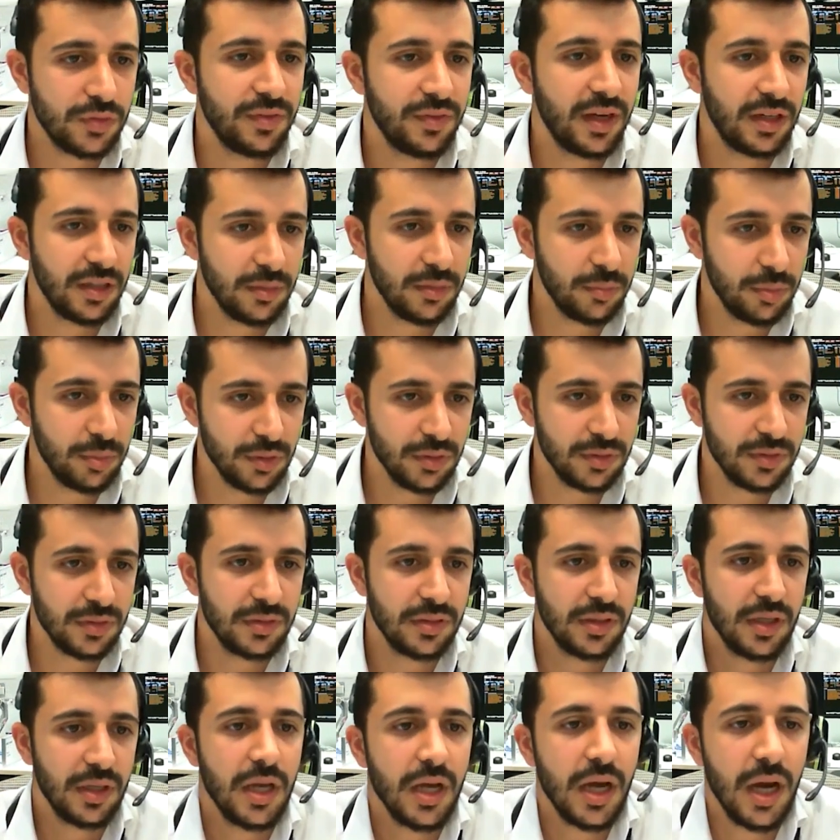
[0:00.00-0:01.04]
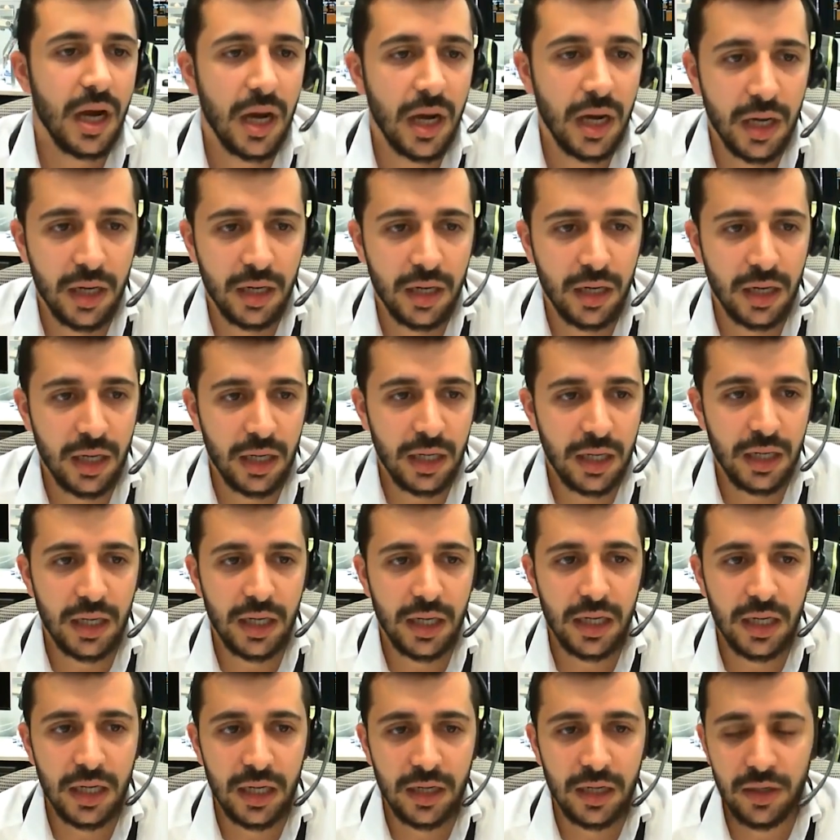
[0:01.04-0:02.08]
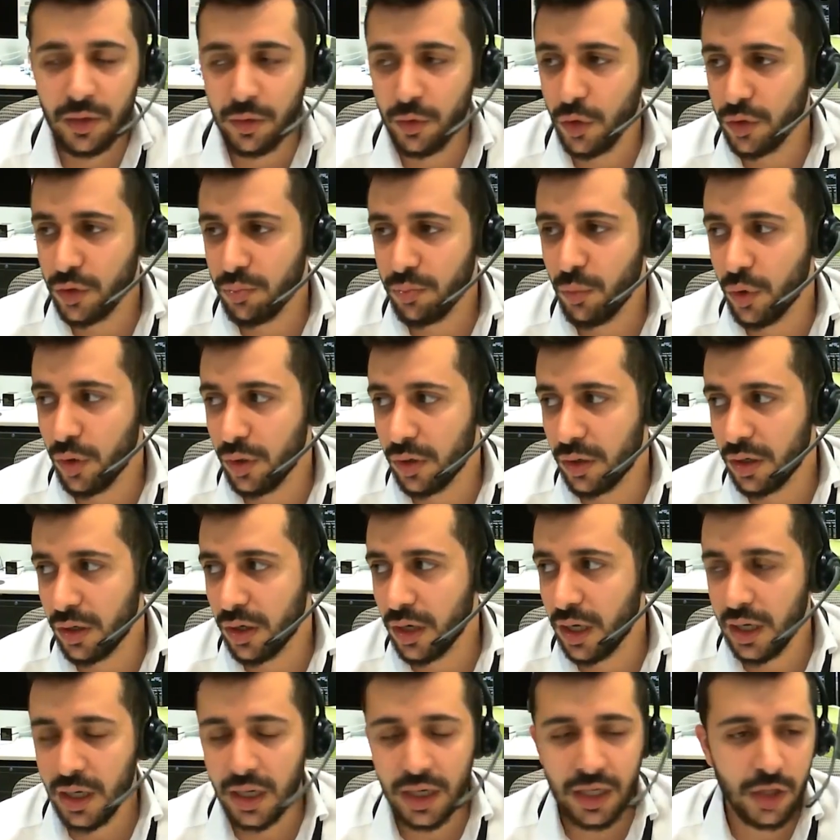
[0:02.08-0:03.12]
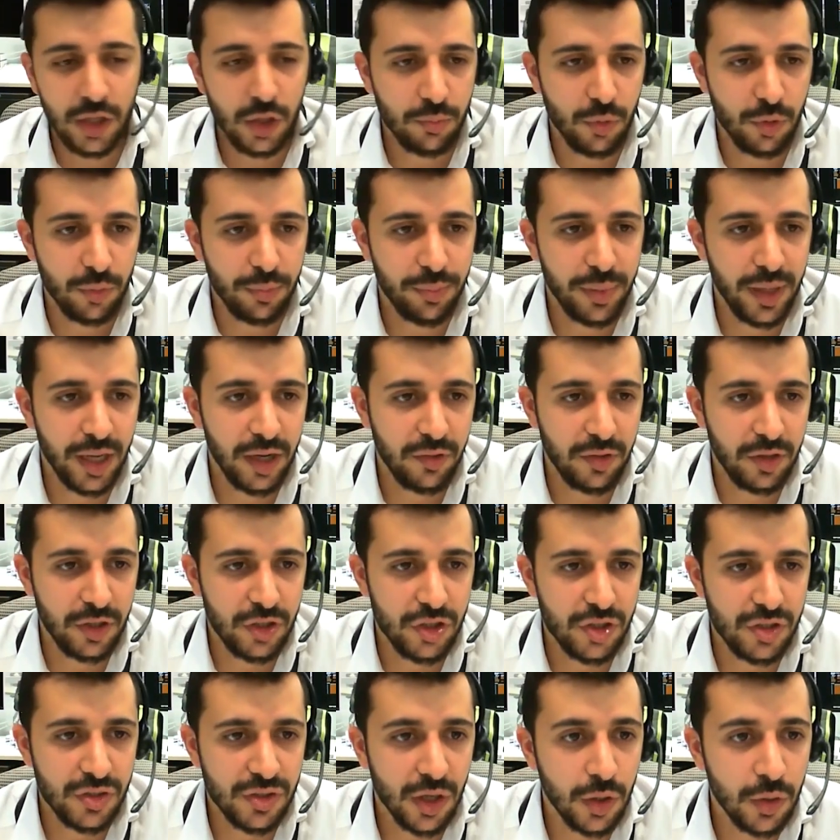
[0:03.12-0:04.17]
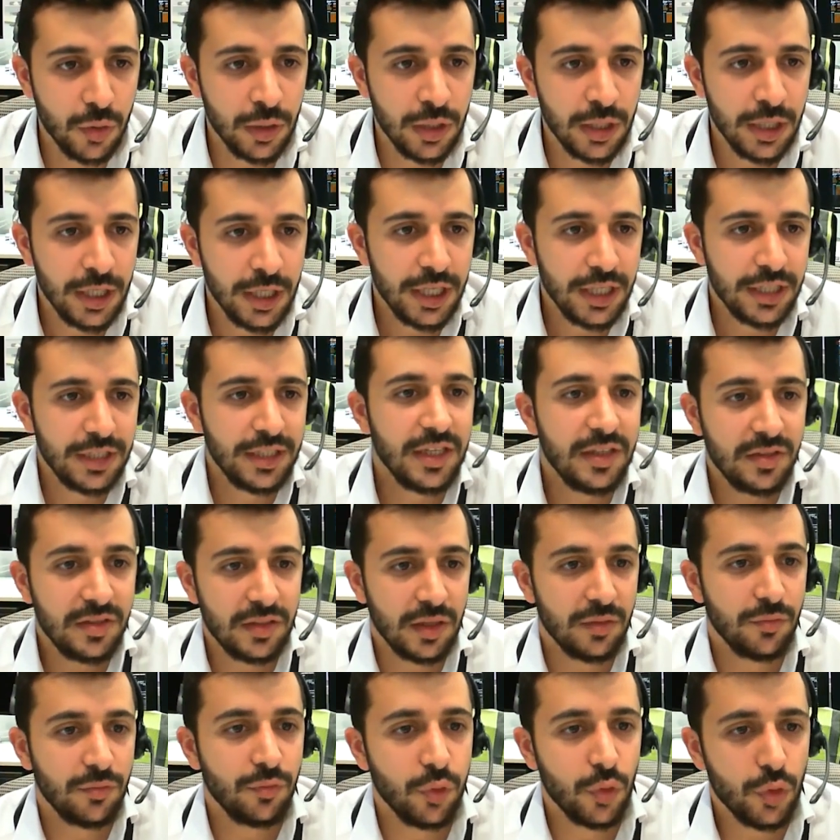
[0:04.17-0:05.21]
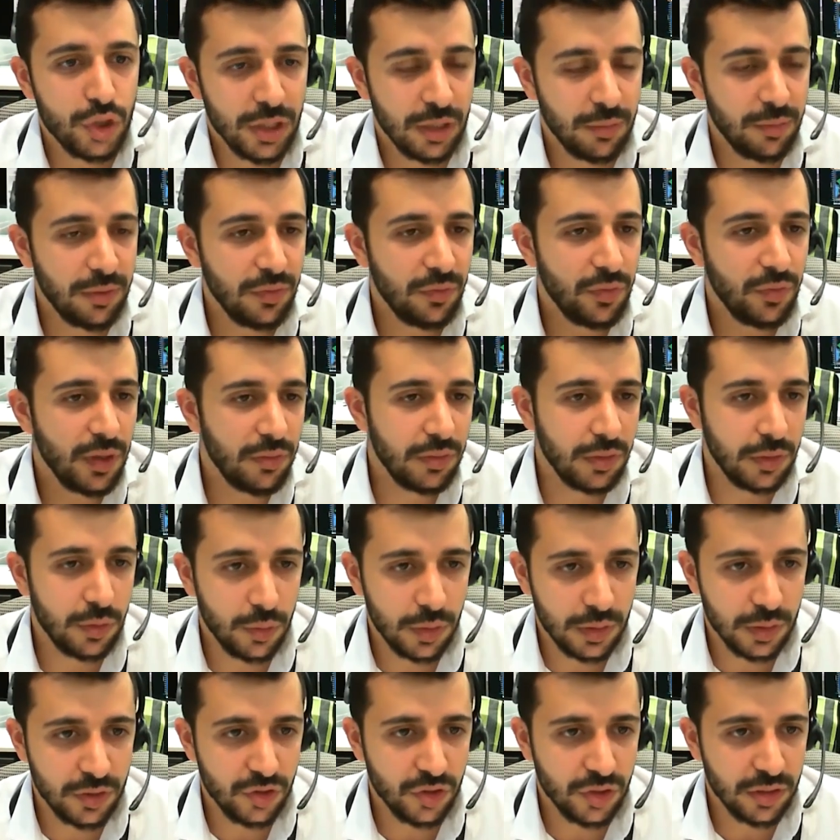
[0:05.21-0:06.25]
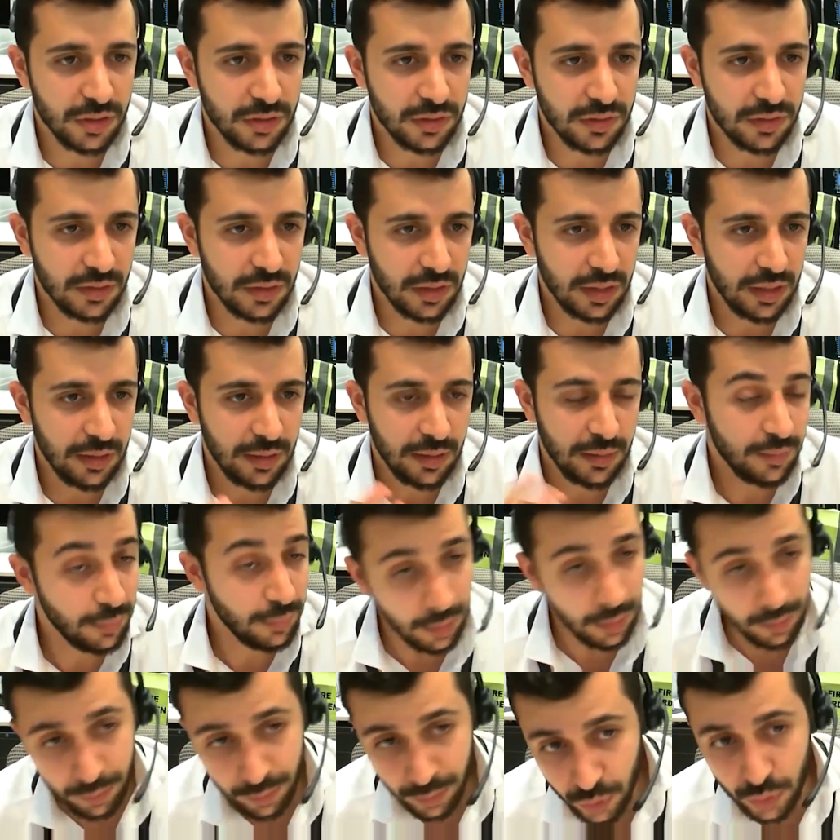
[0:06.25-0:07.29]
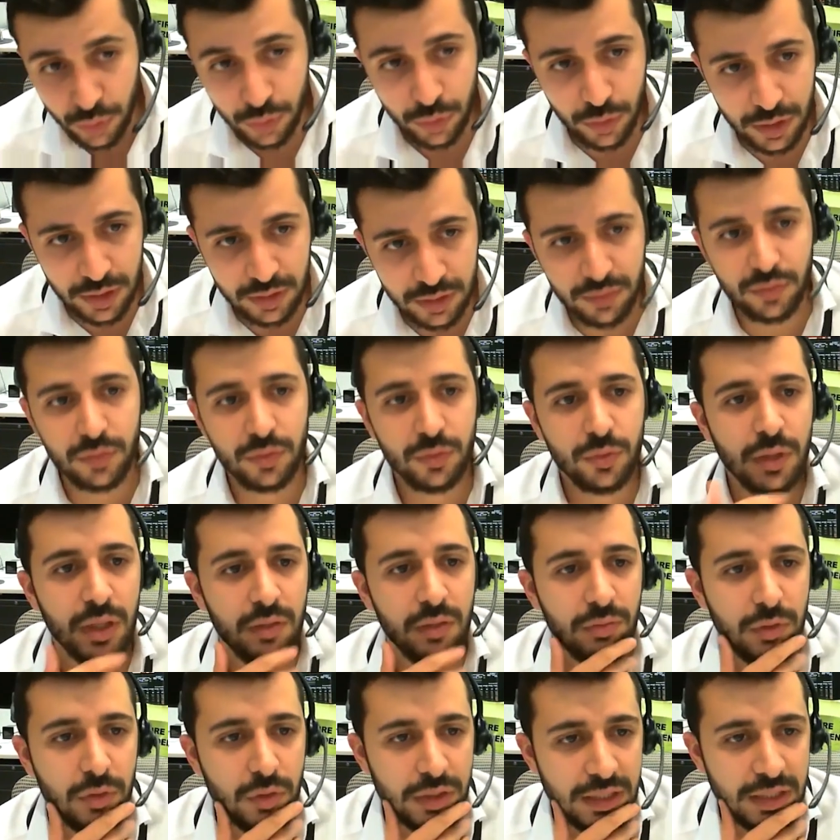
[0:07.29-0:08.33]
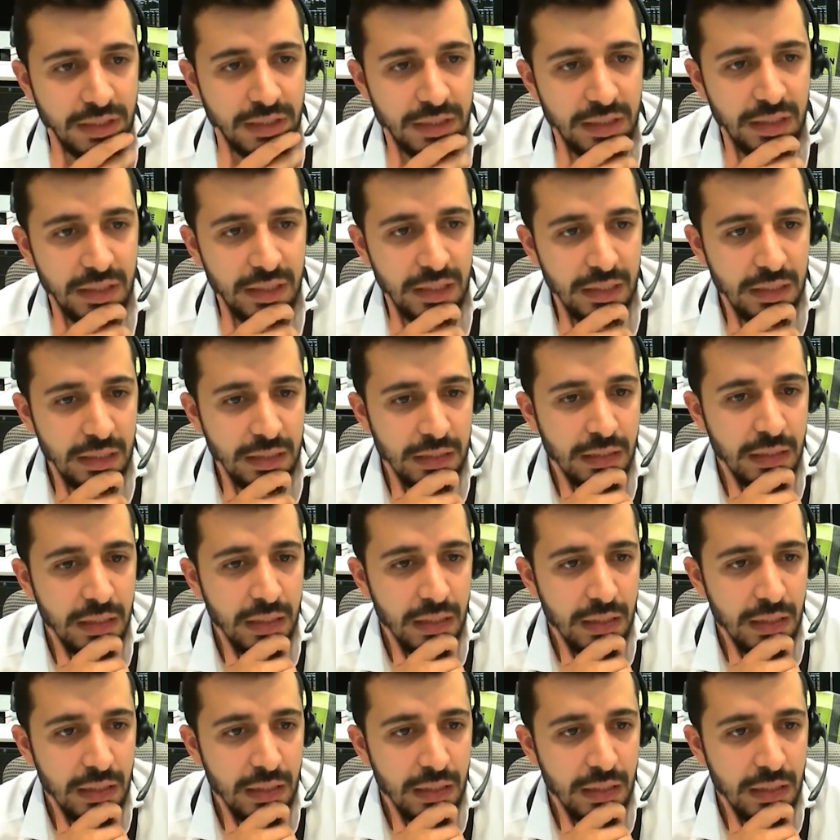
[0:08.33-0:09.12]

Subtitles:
variables are a lot more bearish. So this, unfortunately, I mean, if you have any questions, do have a look at the